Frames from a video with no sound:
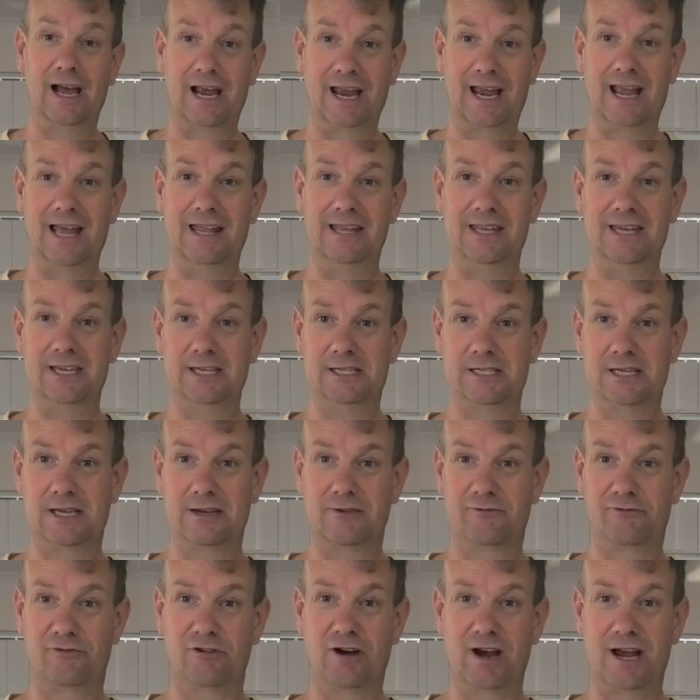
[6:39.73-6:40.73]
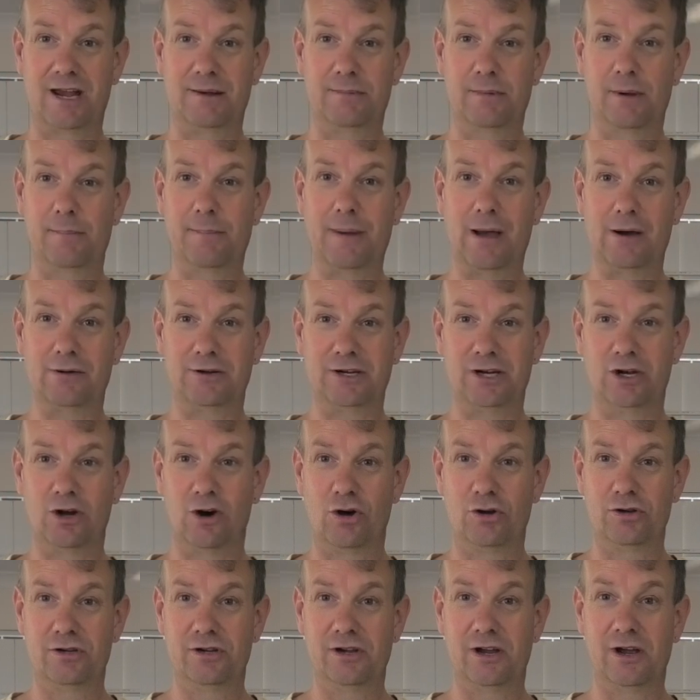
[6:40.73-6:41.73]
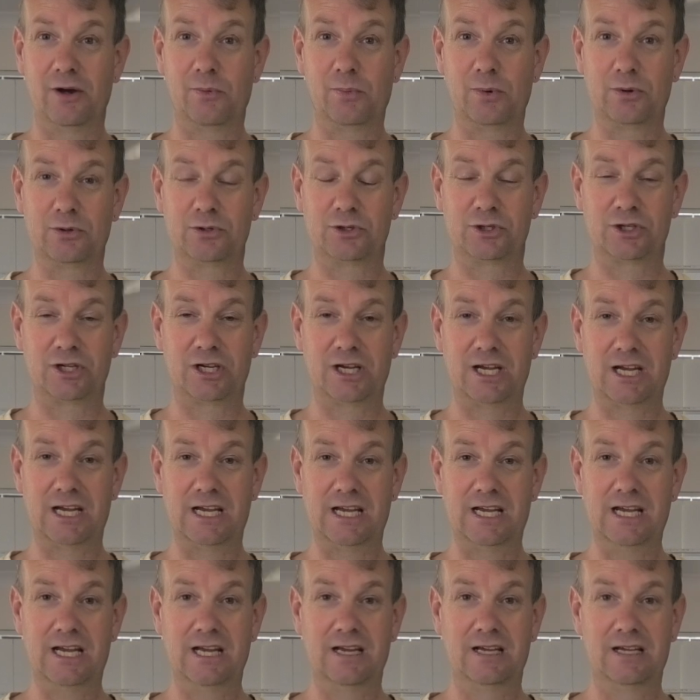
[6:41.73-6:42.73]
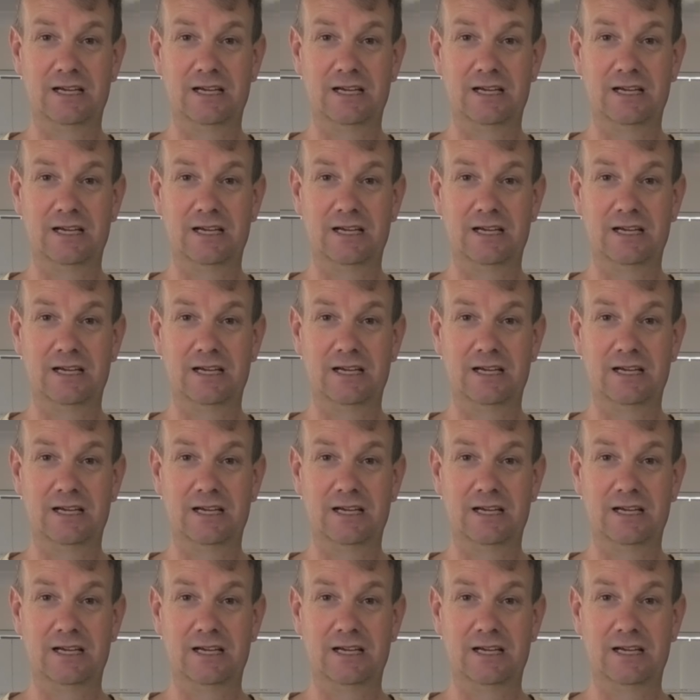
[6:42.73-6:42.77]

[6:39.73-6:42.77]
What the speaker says: get this frame mounted on, and we'll see